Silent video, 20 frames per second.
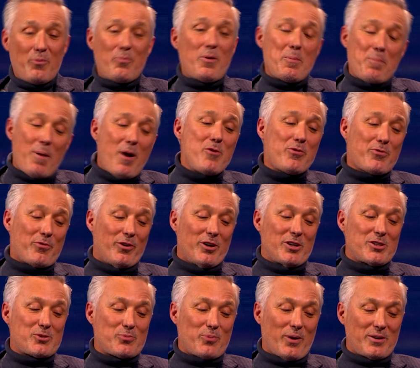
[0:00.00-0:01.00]
We both of
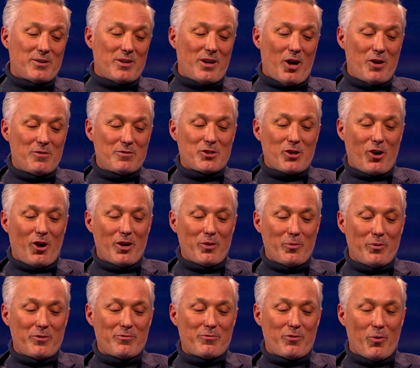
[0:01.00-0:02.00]
us went over to
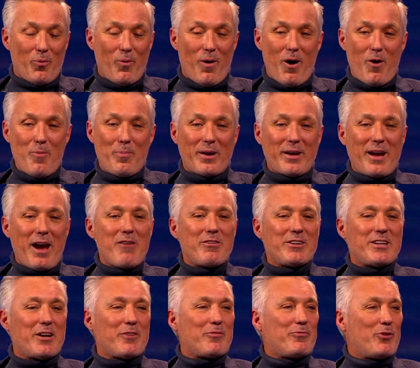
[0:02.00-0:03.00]
Hollywood for a while, but Gary
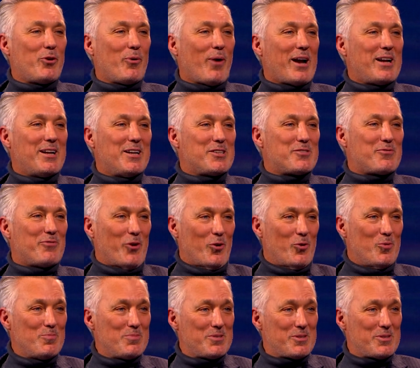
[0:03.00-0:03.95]
did a few A-list films,